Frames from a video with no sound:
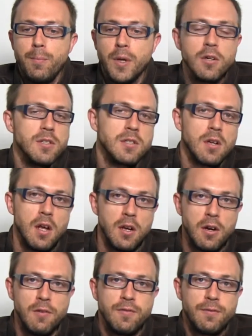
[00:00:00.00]
because a
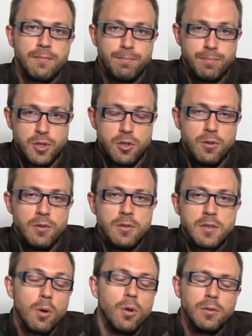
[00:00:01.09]
lot of
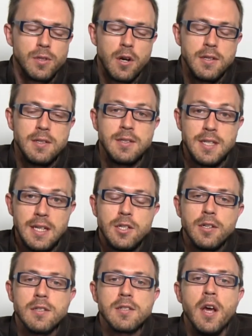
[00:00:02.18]

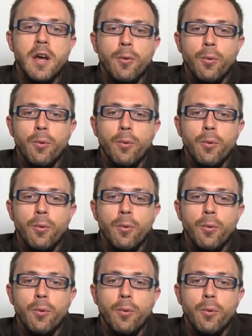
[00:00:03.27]
teachers